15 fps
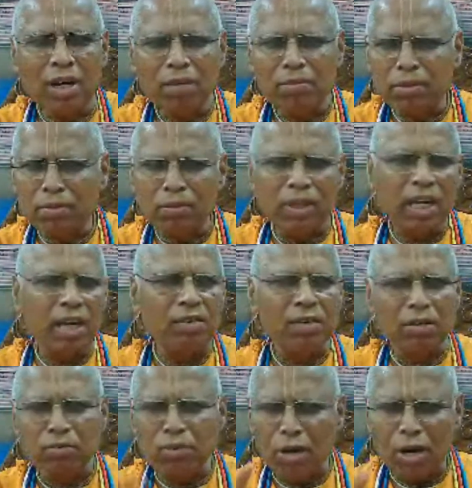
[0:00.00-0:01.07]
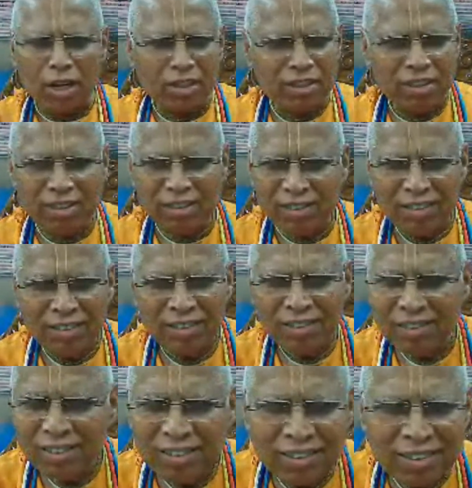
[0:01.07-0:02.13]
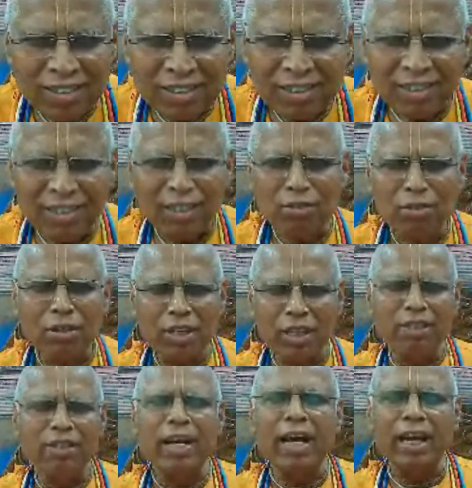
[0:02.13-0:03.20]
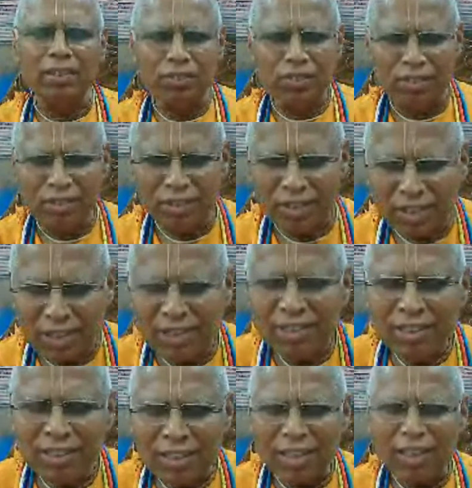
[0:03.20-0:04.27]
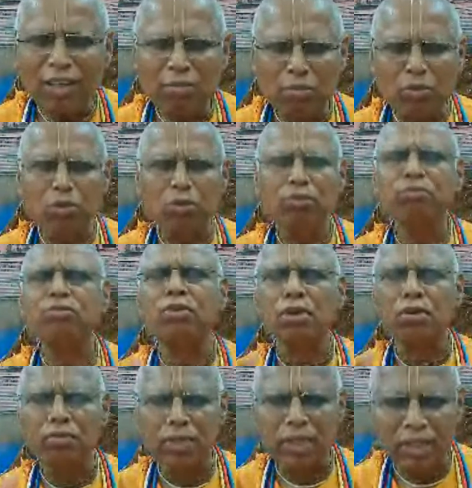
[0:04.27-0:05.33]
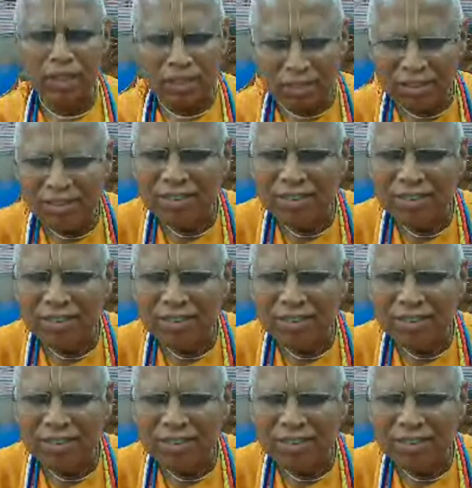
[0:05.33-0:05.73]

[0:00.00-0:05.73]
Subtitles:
Mahaprabhu never walked. He only danced and moved forward.